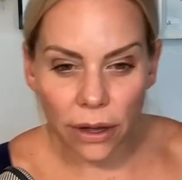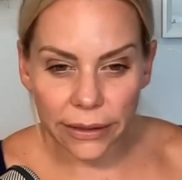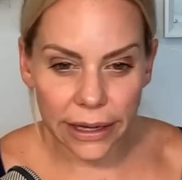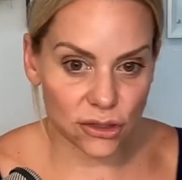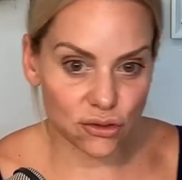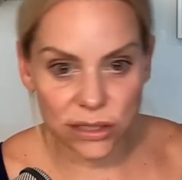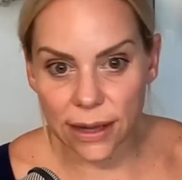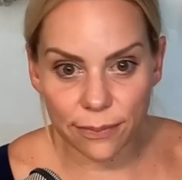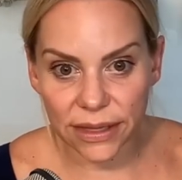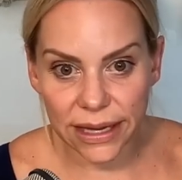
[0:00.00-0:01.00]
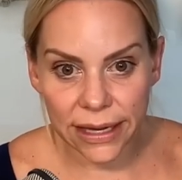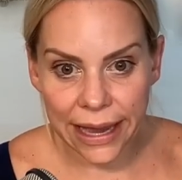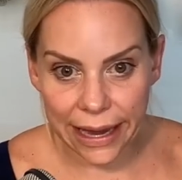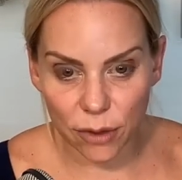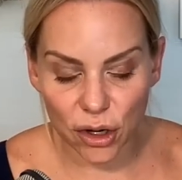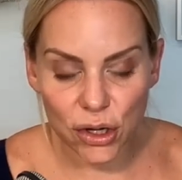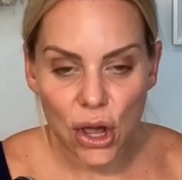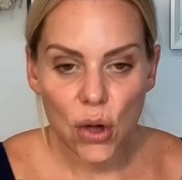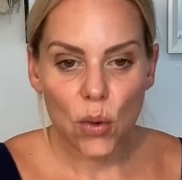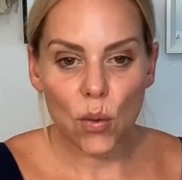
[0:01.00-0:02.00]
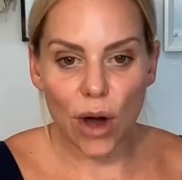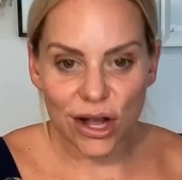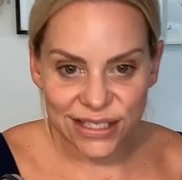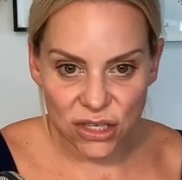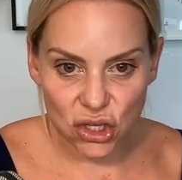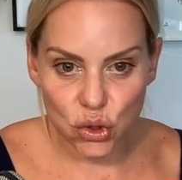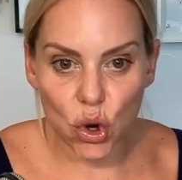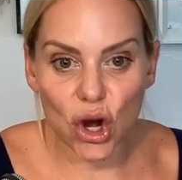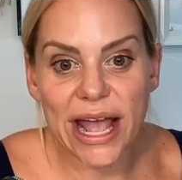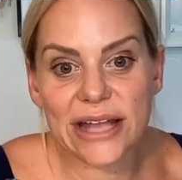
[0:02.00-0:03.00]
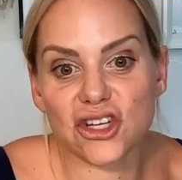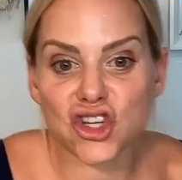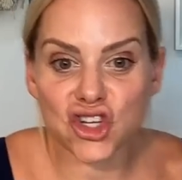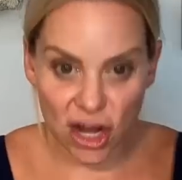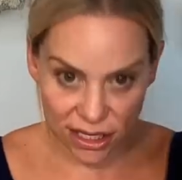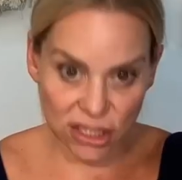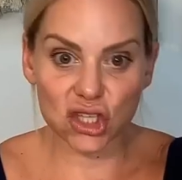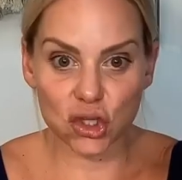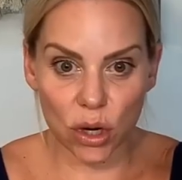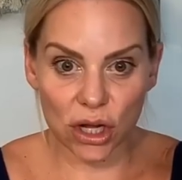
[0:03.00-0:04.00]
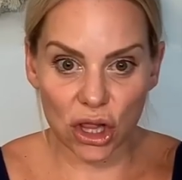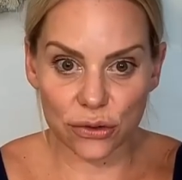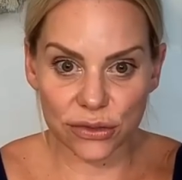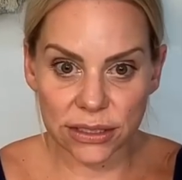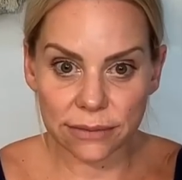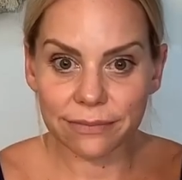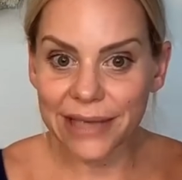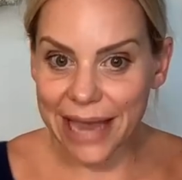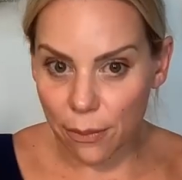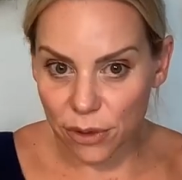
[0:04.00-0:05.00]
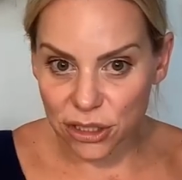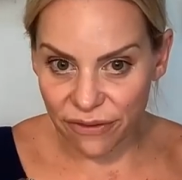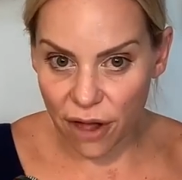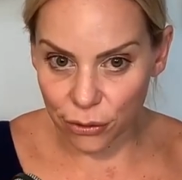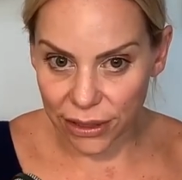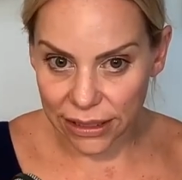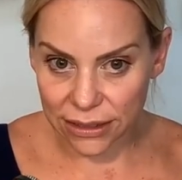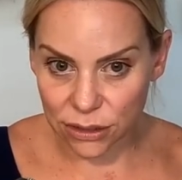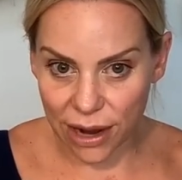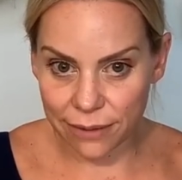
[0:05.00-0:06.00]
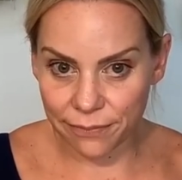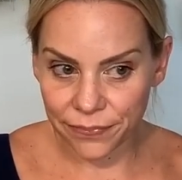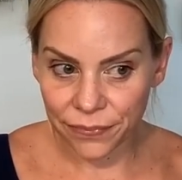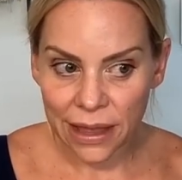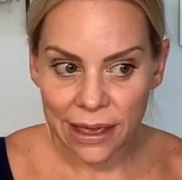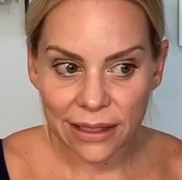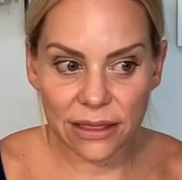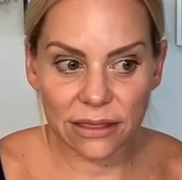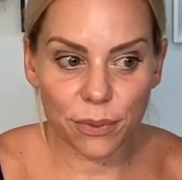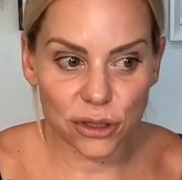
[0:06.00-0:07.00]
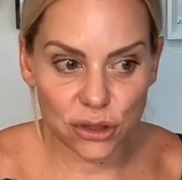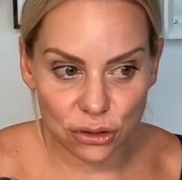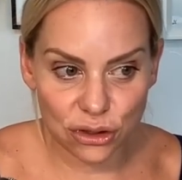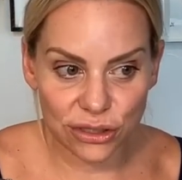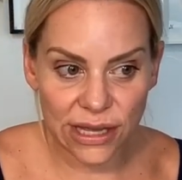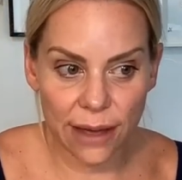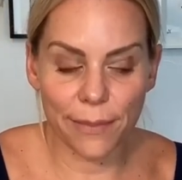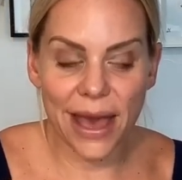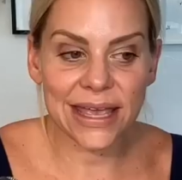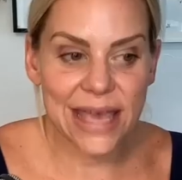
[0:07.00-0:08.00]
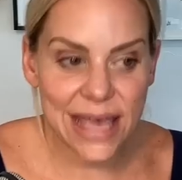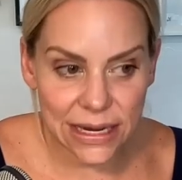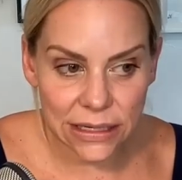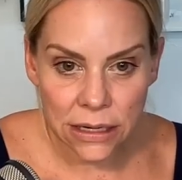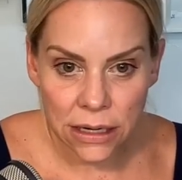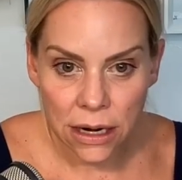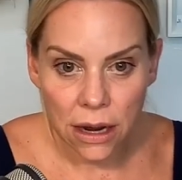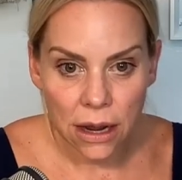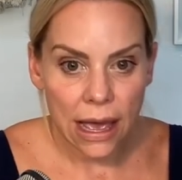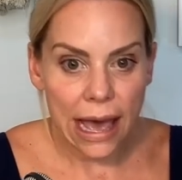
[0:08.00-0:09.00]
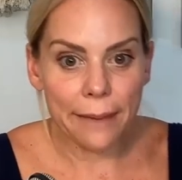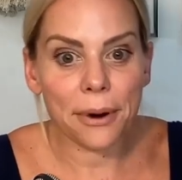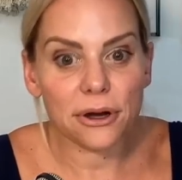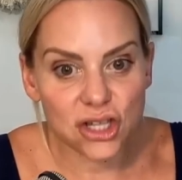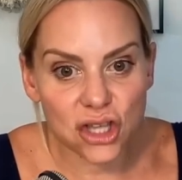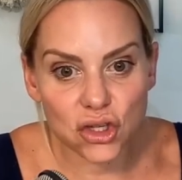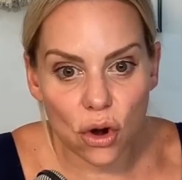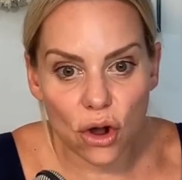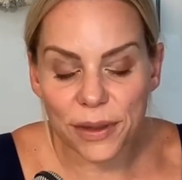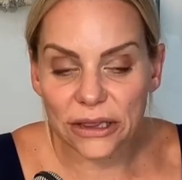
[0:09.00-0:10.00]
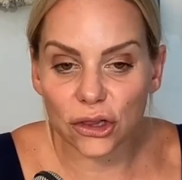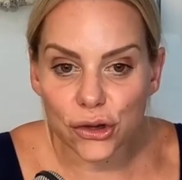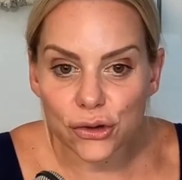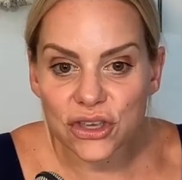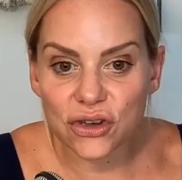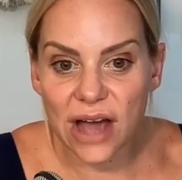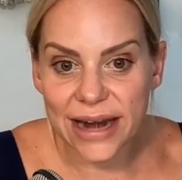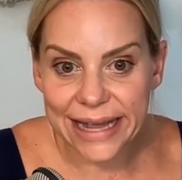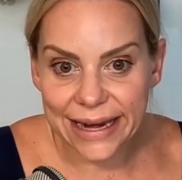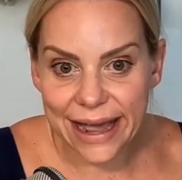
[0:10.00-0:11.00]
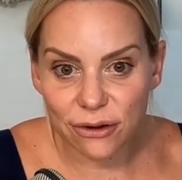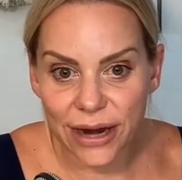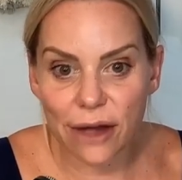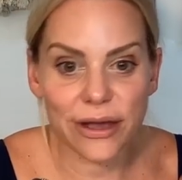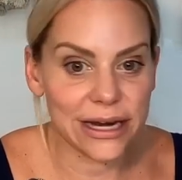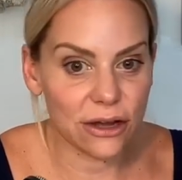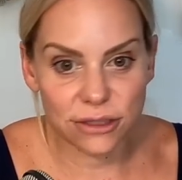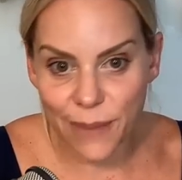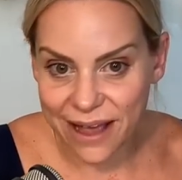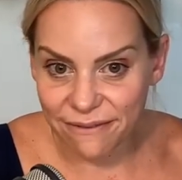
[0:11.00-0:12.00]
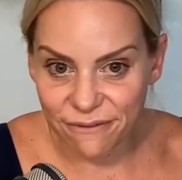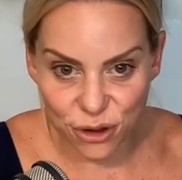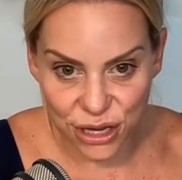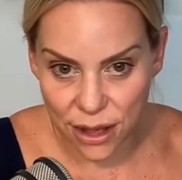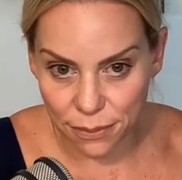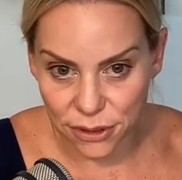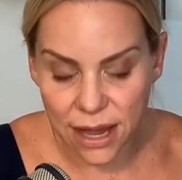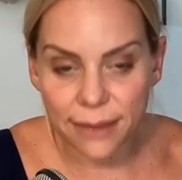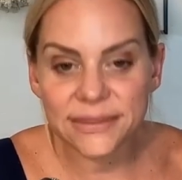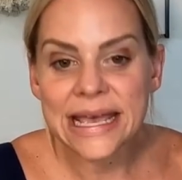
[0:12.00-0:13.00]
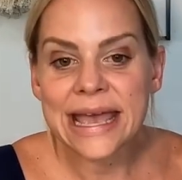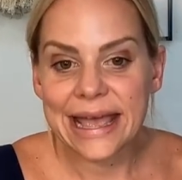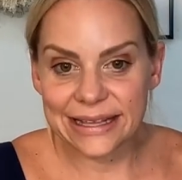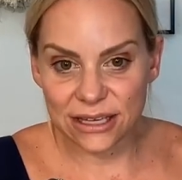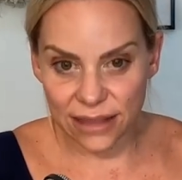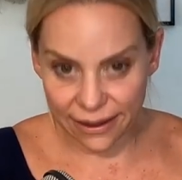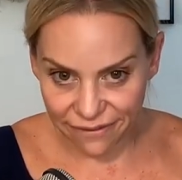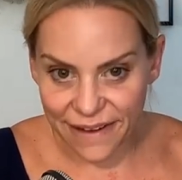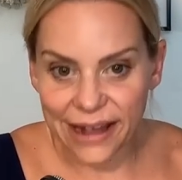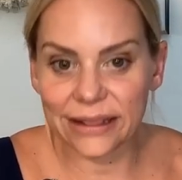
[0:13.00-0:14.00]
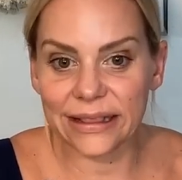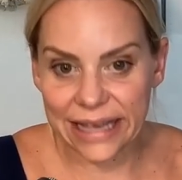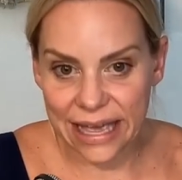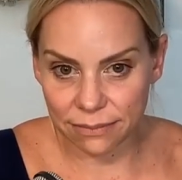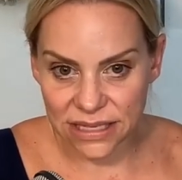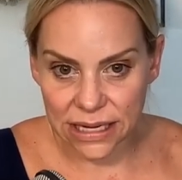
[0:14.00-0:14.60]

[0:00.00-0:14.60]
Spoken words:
Like stumbling, hammered, walks to the door and shuts the door closed. Cameras are following this, right? Then the producers come back in and push the door open. Luke, you got to get out now. And it goes back and forth a couple times until they finally get him to